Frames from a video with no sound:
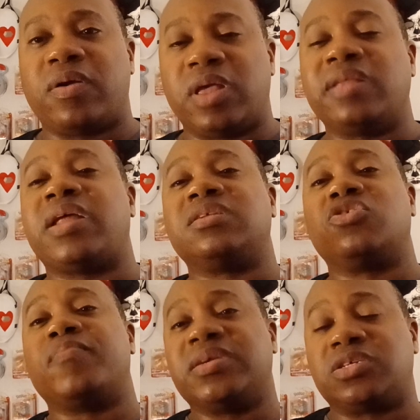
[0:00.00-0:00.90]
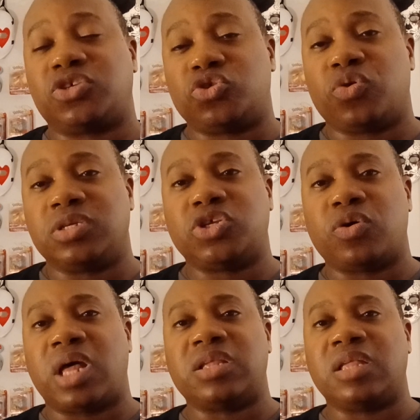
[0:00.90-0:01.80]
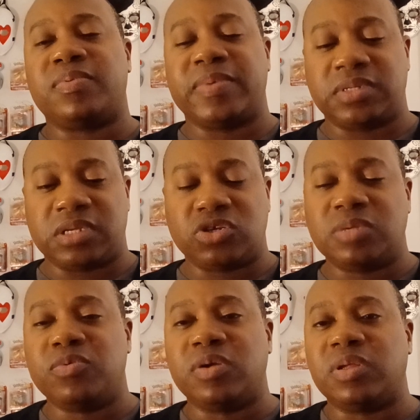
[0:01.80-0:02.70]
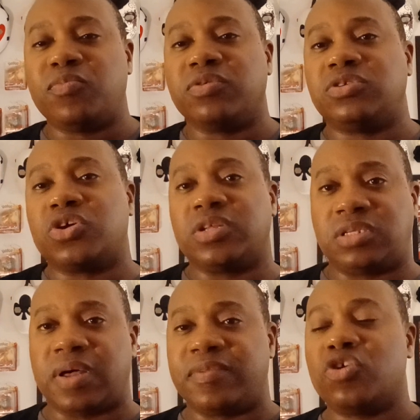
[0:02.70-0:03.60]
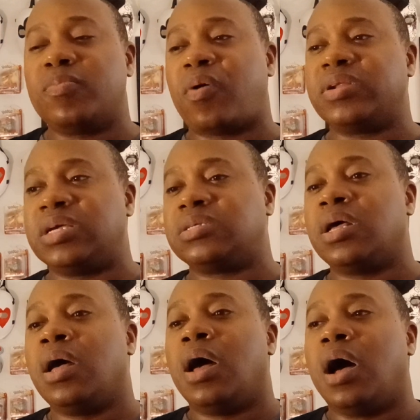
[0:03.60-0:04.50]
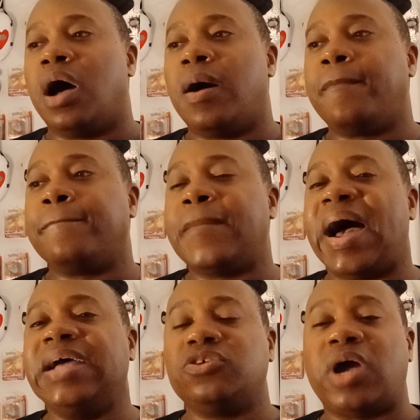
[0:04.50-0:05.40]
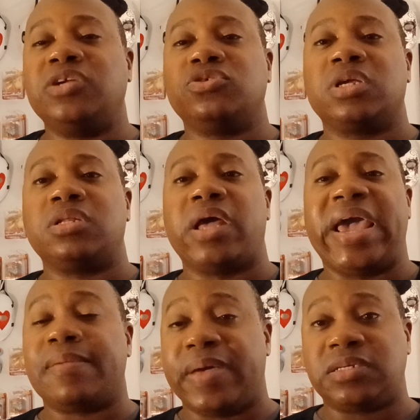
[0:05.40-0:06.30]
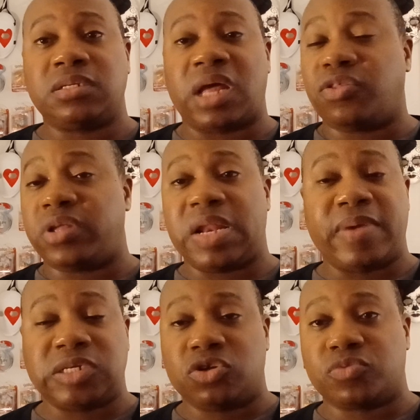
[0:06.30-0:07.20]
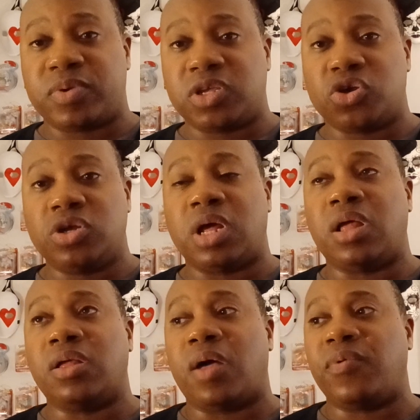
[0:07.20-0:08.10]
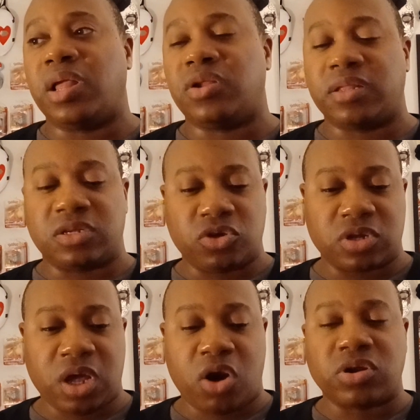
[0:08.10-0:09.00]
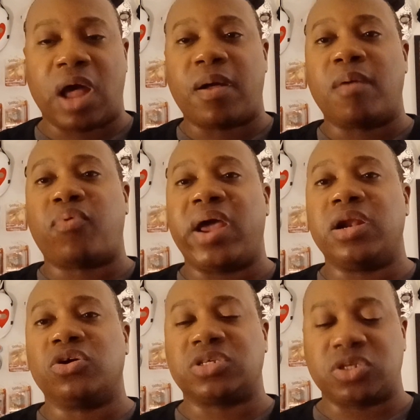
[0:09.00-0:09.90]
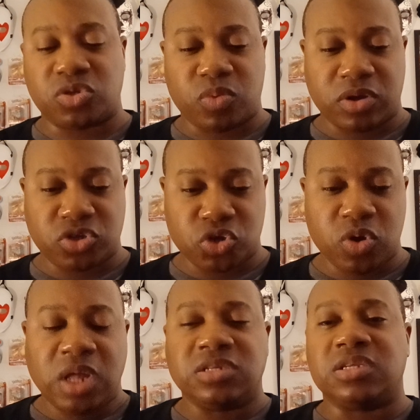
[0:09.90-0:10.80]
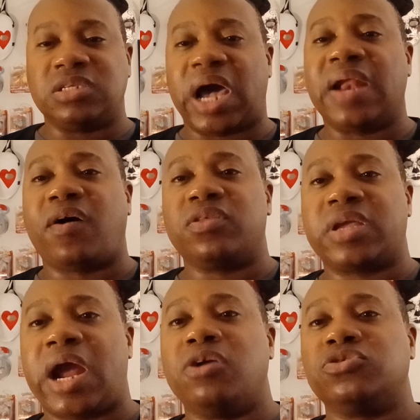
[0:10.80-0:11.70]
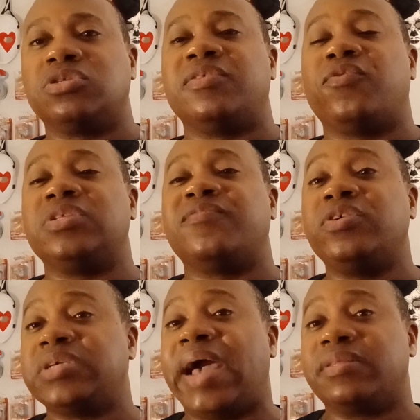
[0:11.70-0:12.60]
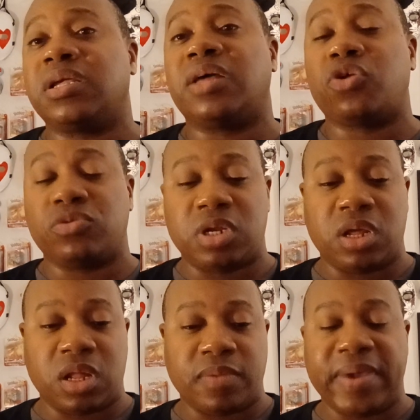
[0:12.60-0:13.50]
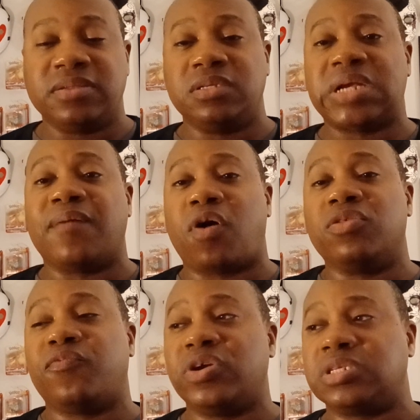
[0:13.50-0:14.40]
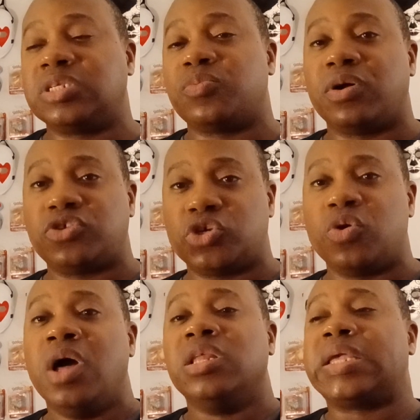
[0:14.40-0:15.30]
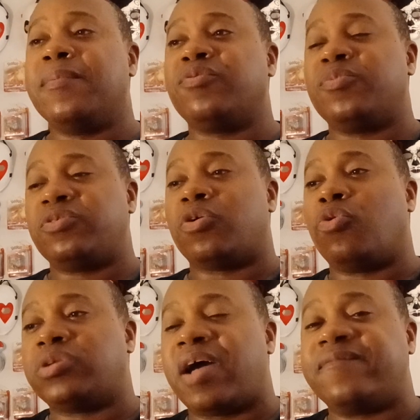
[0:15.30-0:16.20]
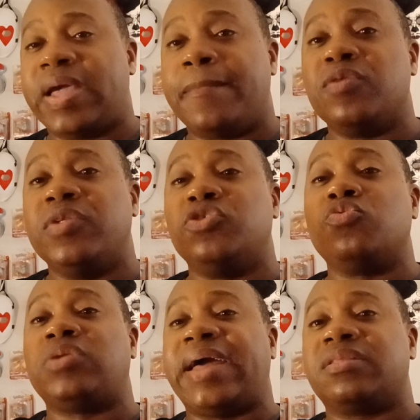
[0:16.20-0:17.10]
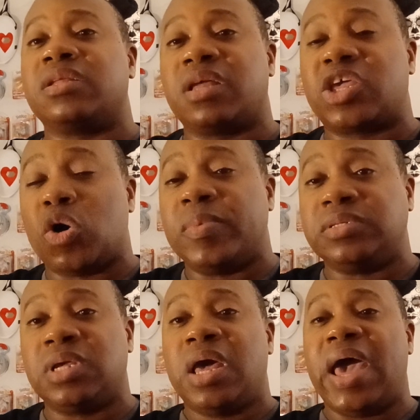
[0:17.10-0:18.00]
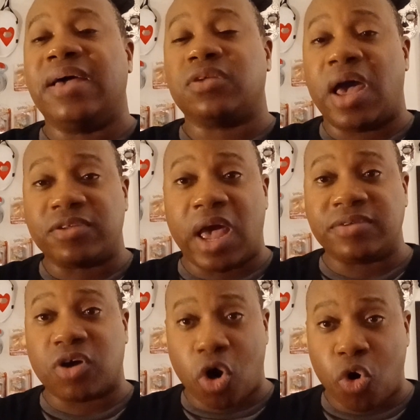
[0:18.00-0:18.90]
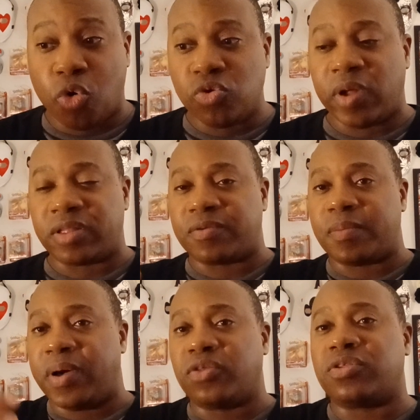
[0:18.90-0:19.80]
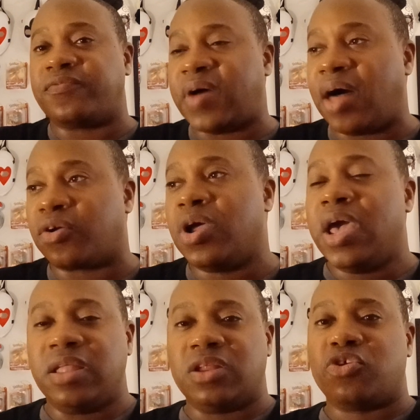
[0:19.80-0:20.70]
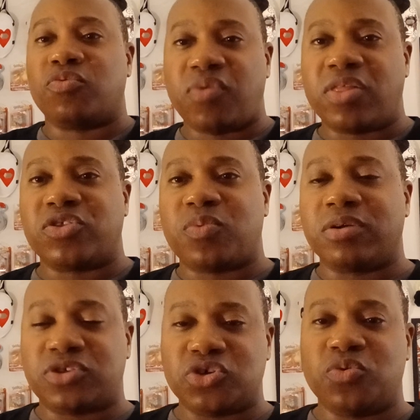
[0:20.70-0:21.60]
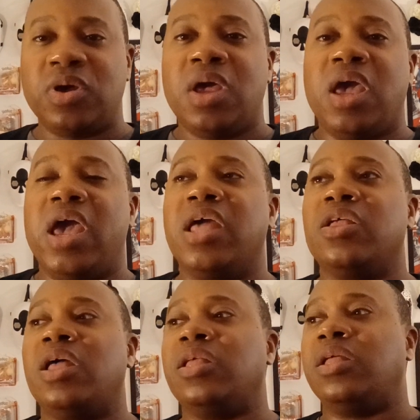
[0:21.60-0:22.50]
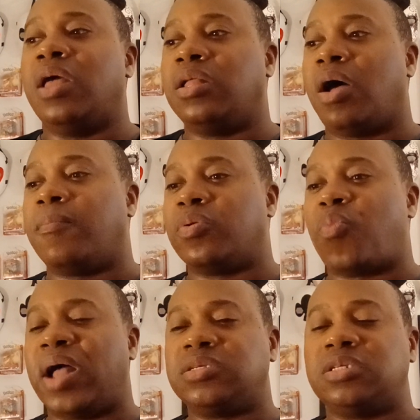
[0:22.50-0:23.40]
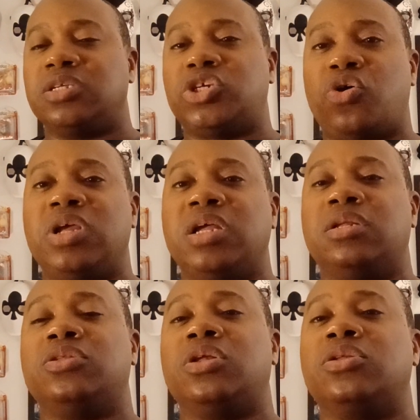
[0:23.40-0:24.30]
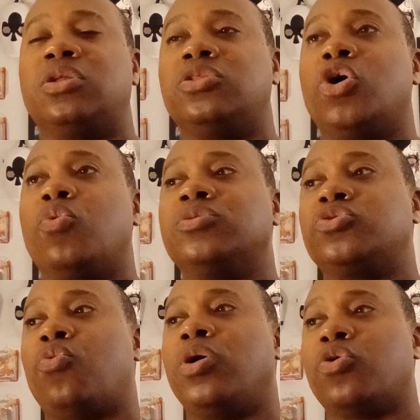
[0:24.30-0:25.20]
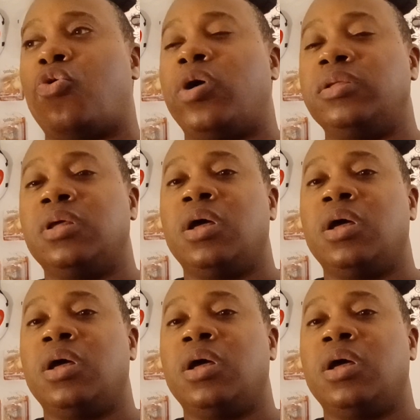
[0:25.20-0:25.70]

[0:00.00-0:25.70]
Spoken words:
It had a nice little message to it, so that's pretty much it. So let's move to the good stuff. The good part is, I enjoyed the animation. I thought the animation was pretty good. I really liked the color, how bright it looked as well too. The design of all the characters, the voice acting, I thought did an amazing job for all the voices as well too. The chemistry between the whole entire family, really do like the Gillmans as a whole. Like the mother, the father, and the little brother as well too. And I'm watching the journey, getting to know what's going on.